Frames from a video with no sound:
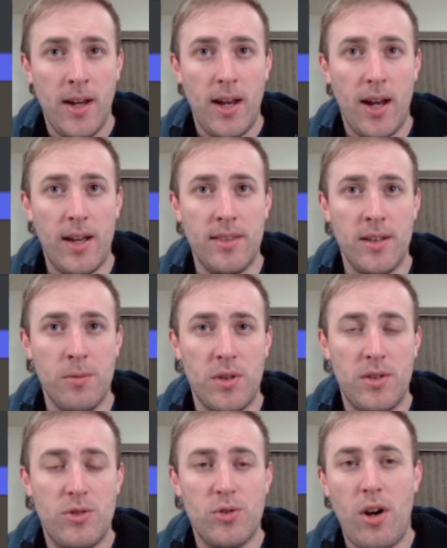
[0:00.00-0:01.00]
and then
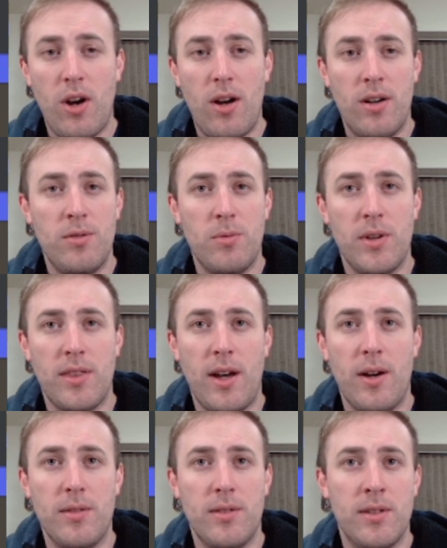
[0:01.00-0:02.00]
withdraw
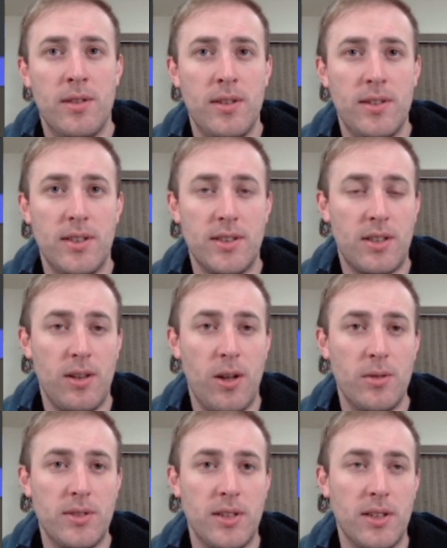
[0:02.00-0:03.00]
without
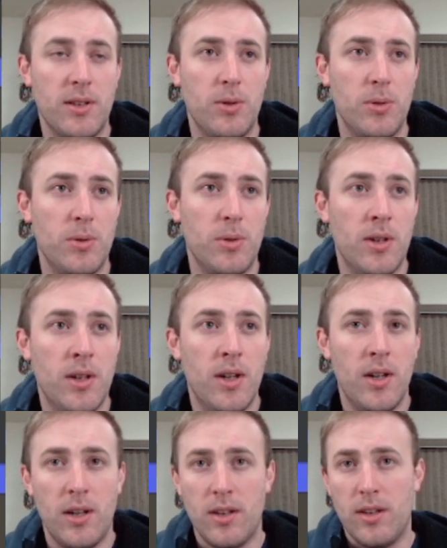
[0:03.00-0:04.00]
disclosing who
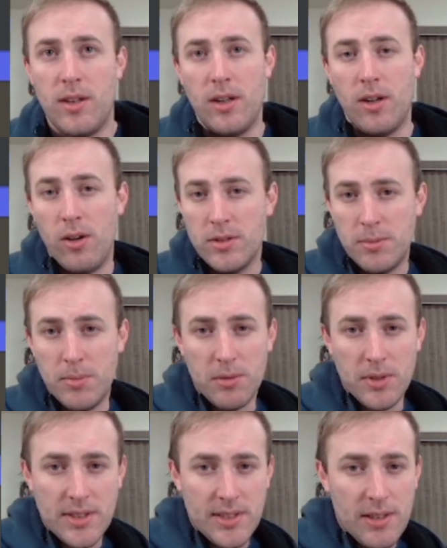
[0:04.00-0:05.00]
the ultimate
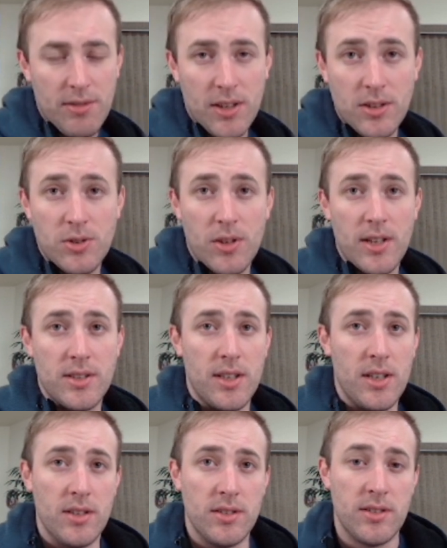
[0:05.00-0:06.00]
receiving address
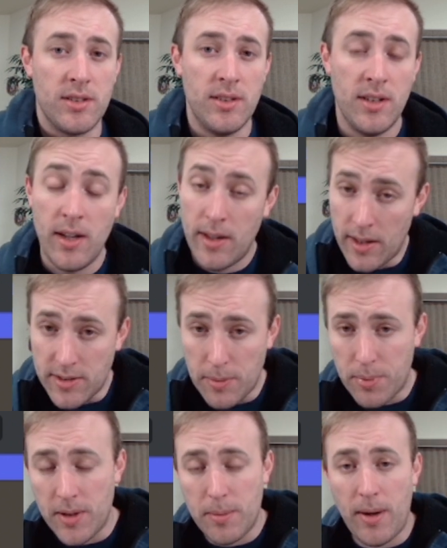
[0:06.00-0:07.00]
is. That's a
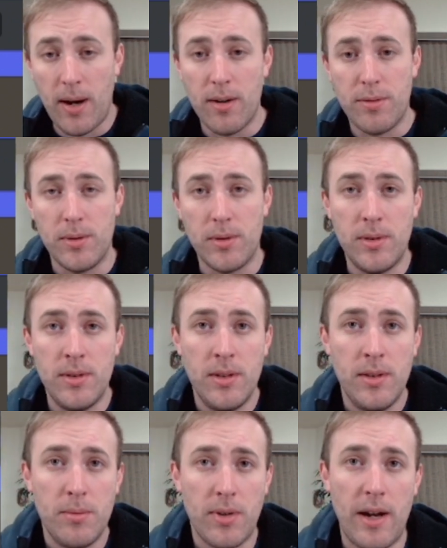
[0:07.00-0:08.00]
pretty powerful
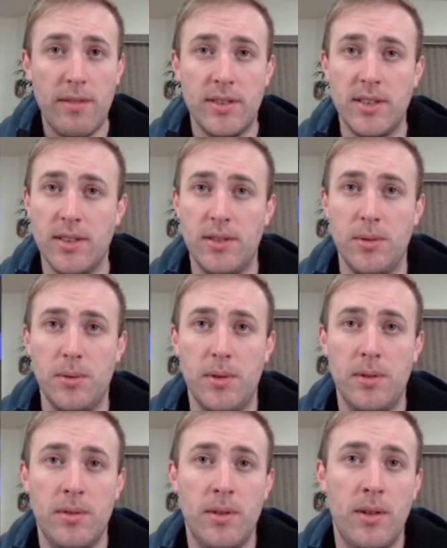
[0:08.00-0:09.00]
privacy tool.
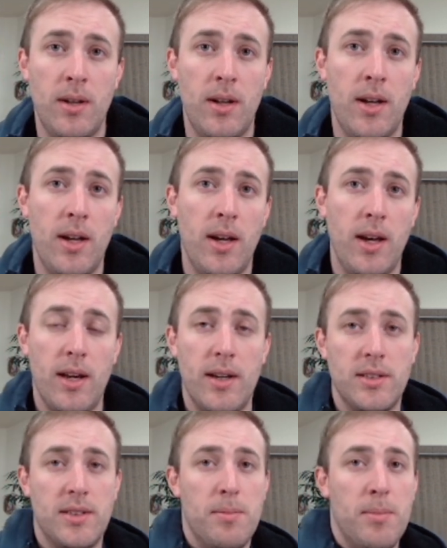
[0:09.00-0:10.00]
And
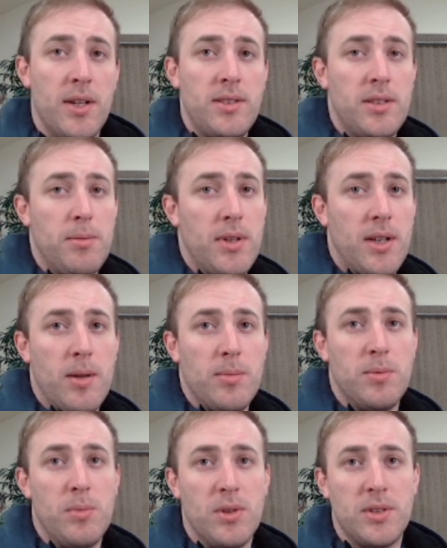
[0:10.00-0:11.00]
as the mixer
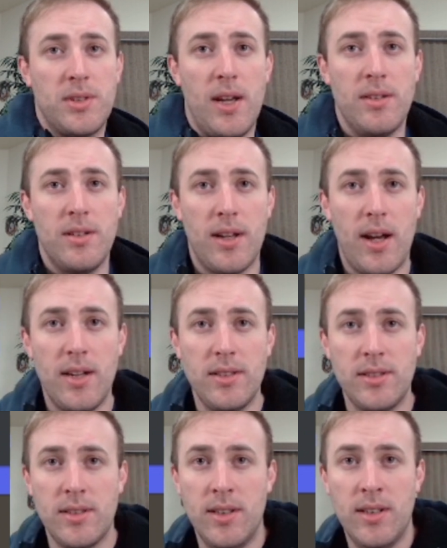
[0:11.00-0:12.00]
becomes more
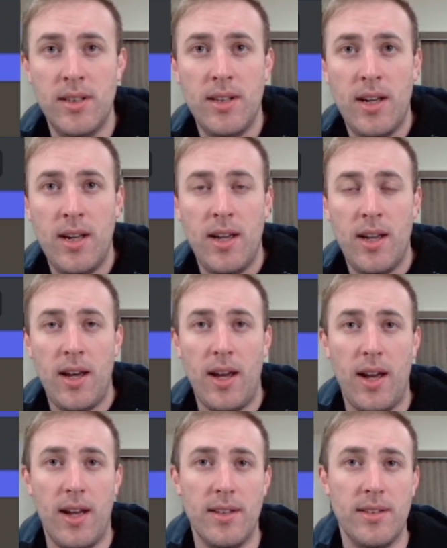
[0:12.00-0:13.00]
standardized
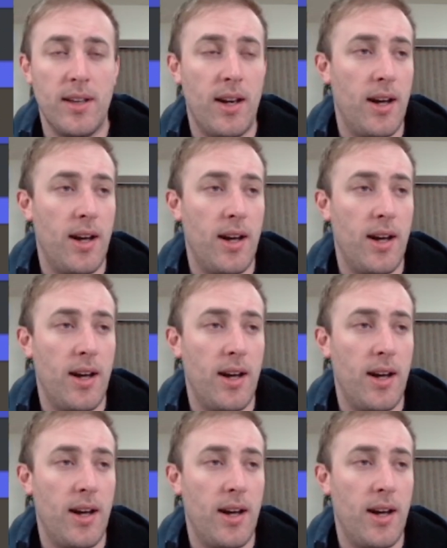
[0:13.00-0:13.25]
and